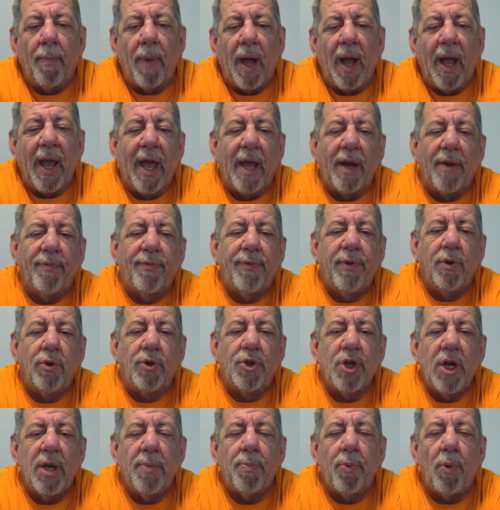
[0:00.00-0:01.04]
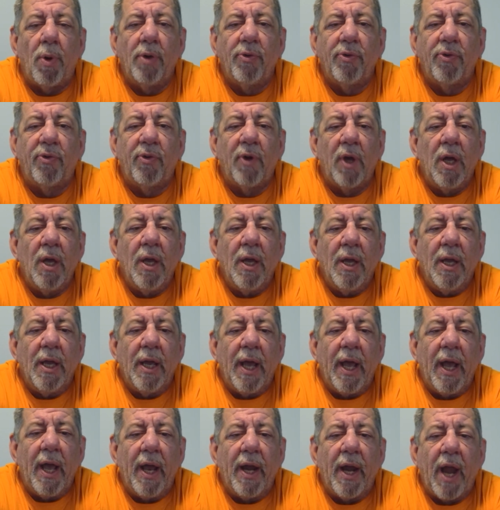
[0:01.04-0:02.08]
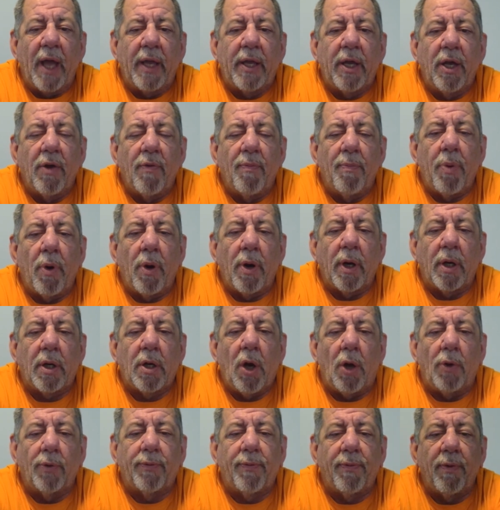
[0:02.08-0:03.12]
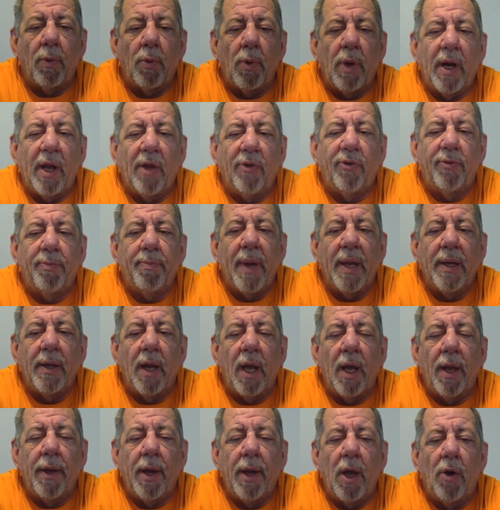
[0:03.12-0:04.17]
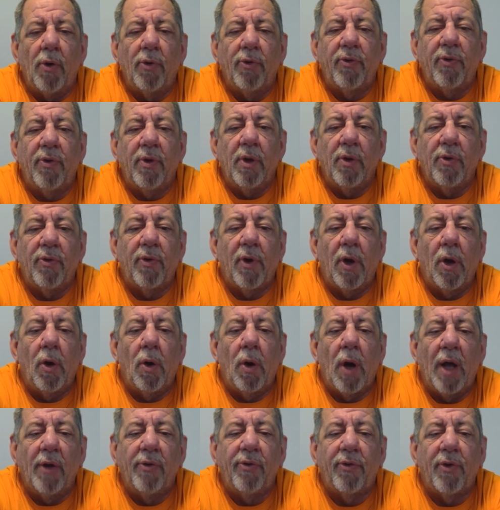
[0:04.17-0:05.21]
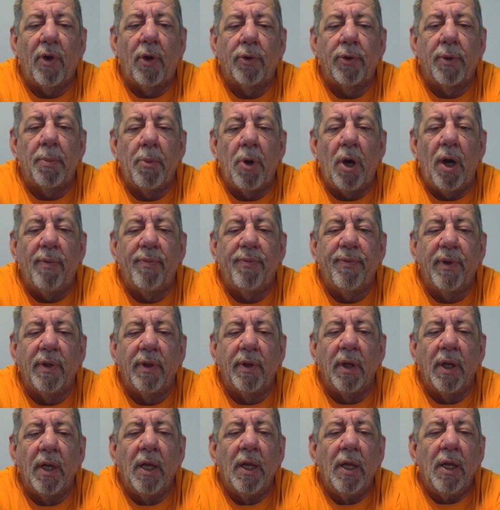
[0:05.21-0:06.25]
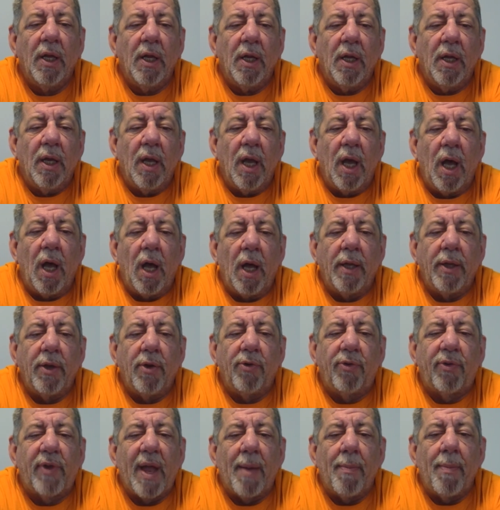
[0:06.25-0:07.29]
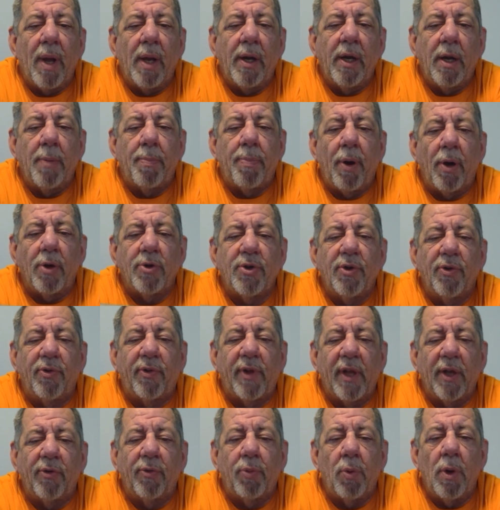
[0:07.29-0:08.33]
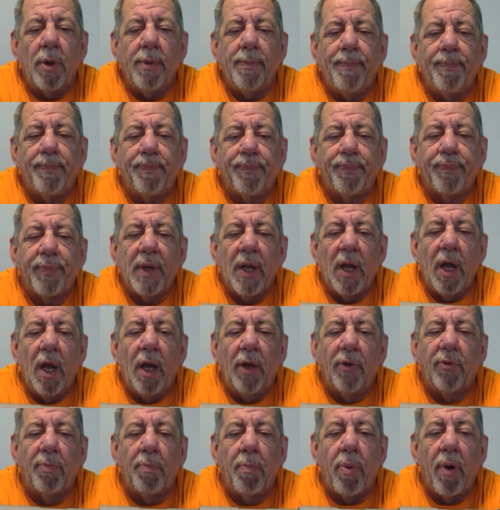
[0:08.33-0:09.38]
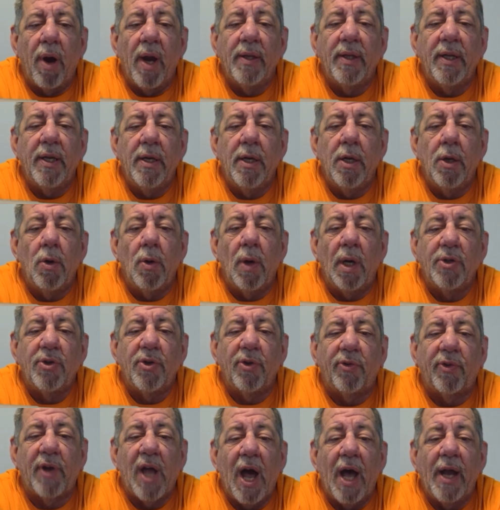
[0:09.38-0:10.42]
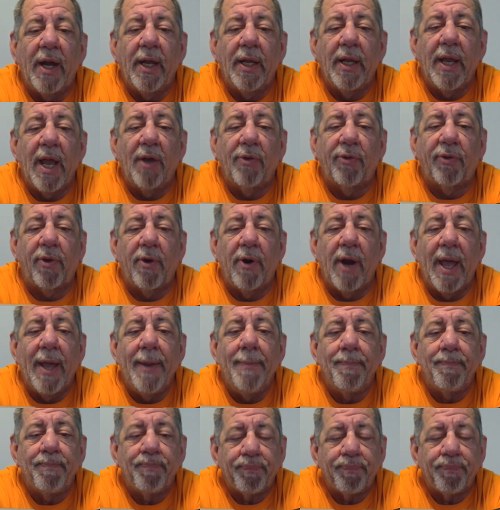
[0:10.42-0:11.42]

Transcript: I had a few cheap ones, and I could have bought a Colt for what I spent on those, so I sold them off and used that money to purchase this one. It's brandy new. I just got it yesterday.